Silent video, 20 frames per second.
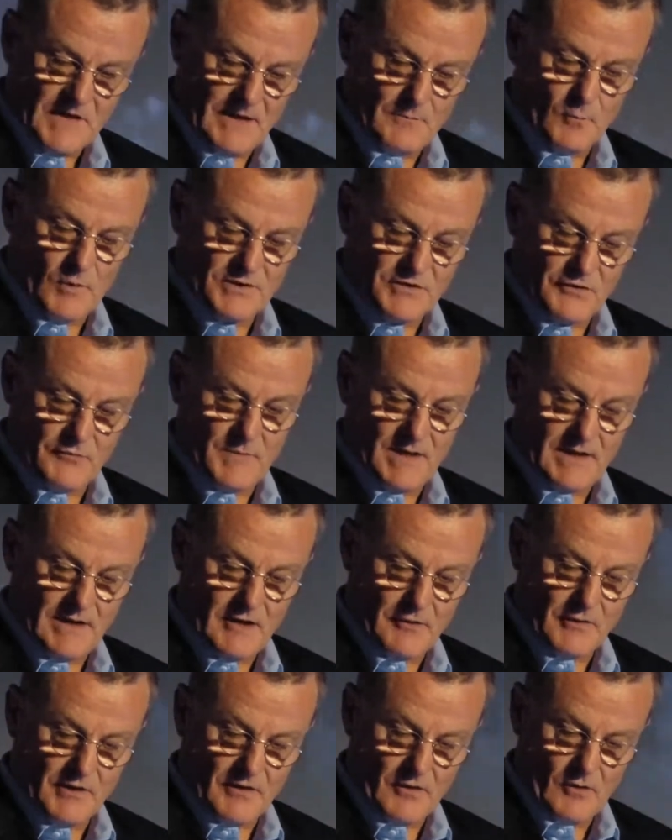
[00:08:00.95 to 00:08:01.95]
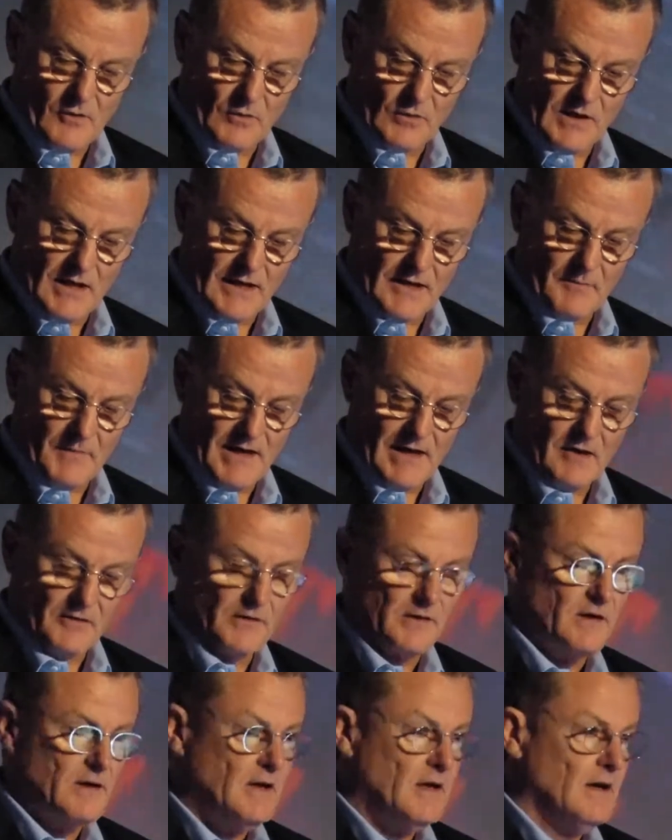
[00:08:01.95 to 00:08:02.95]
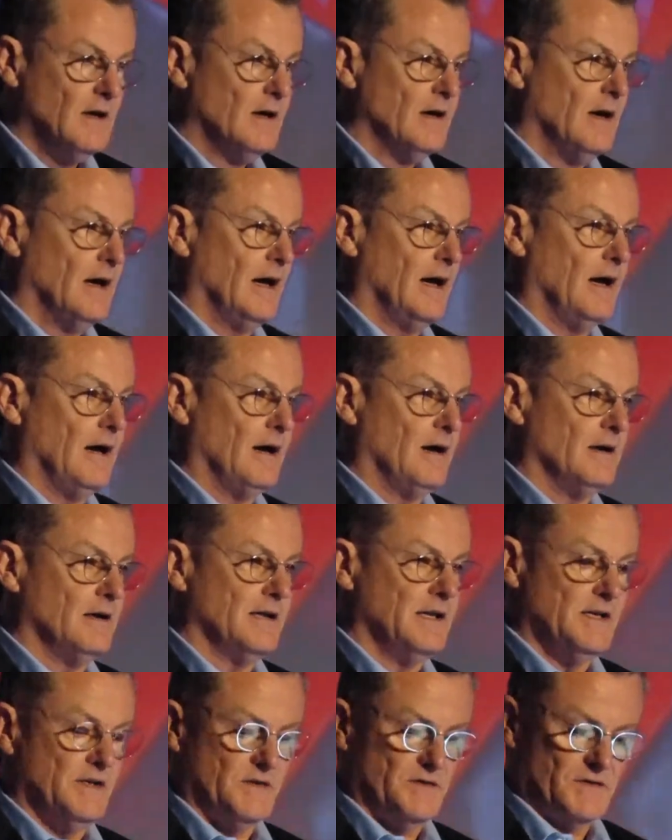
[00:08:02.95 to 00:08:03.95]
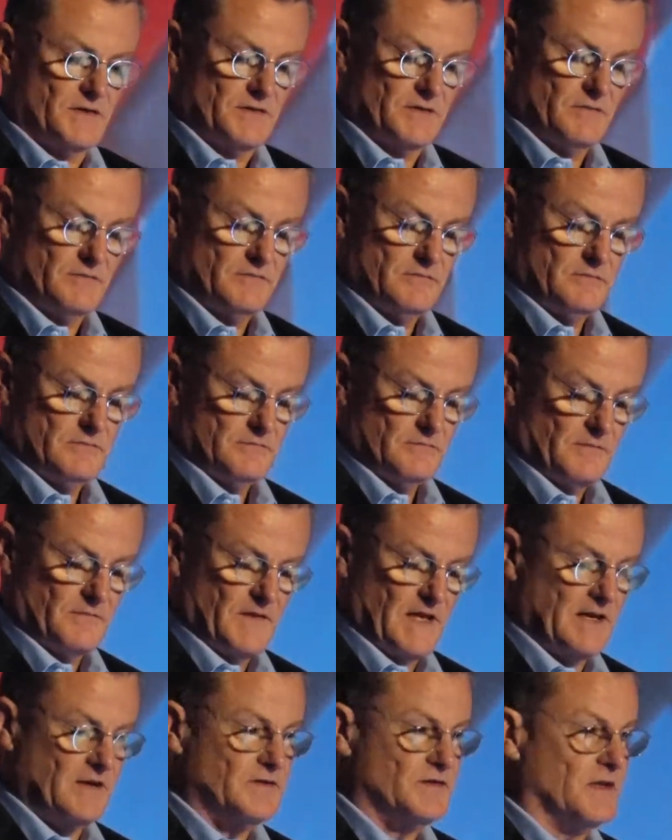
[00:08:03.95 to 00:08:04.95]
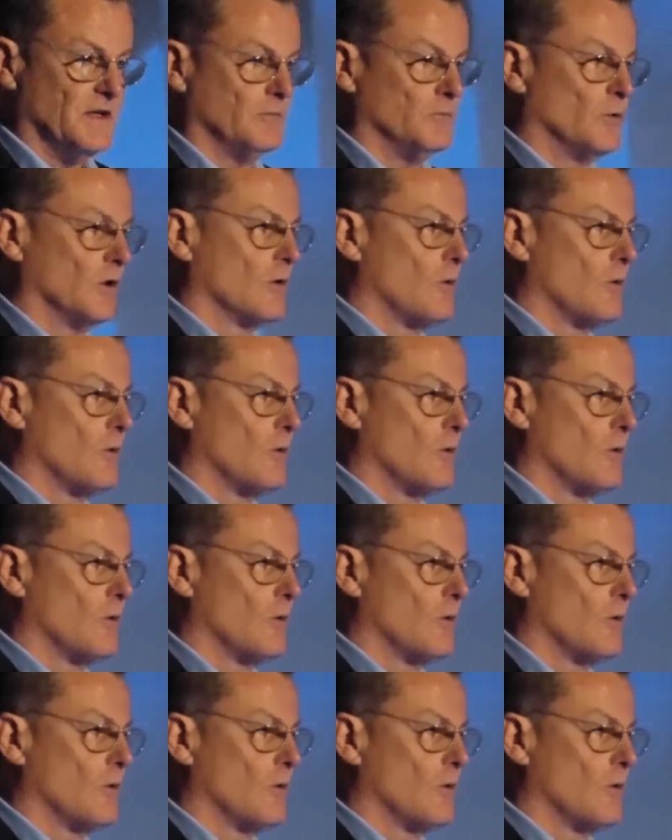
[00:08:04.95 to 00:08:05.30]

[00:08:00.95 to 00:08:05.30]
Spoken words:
and what you've been hearing a whole lot about is things that